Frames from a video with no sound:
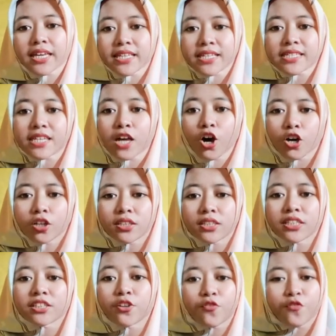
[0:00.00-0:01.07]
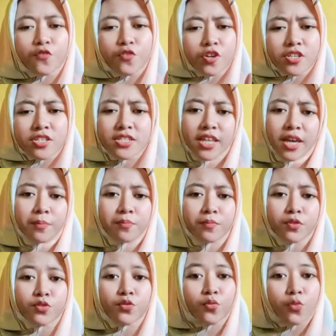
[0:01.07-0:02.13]
is only the first step
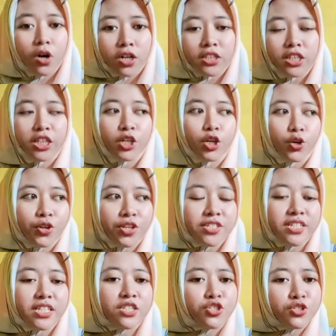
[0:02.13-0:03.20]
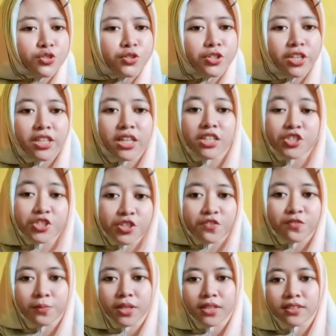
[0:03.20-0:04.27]
toward increasing student
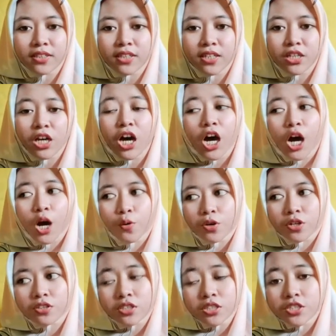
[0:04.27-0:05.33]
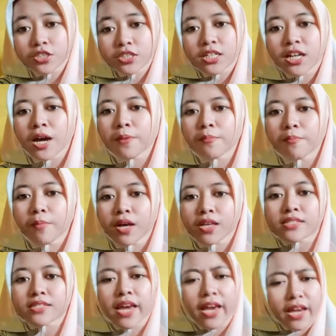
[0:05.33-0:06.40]
achievement. Our teacher
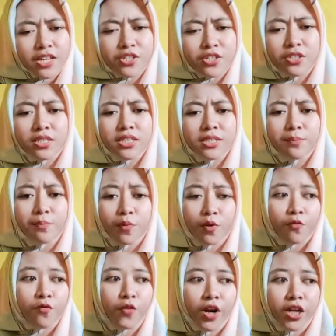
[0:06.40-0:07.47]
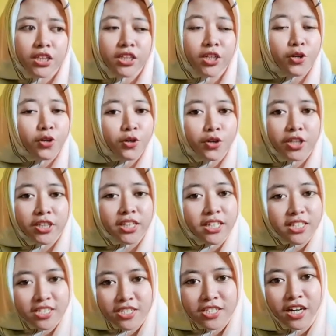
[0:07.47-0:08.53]
must actually provide grid
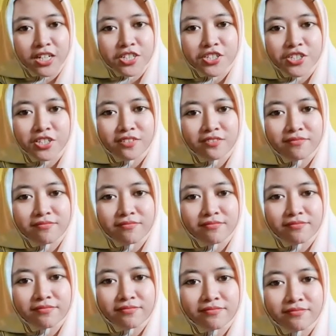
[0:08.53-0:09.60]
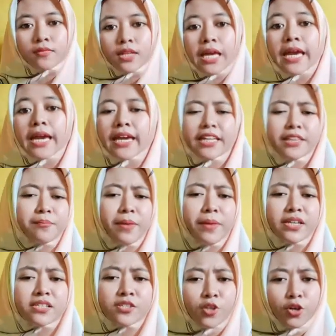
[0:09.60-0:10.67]
instruction. It
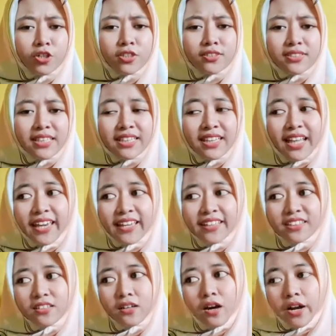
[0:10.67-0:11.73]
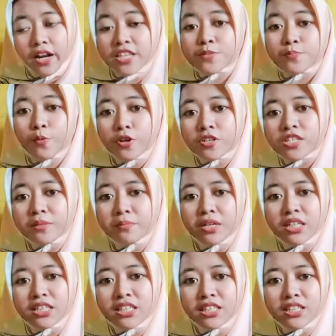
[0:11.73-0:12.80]
may sound like the
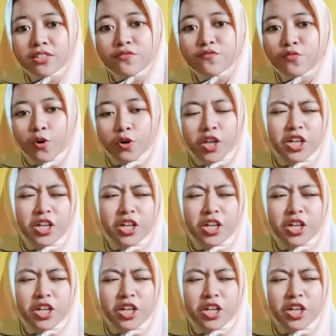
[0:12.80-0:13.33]
responsibility for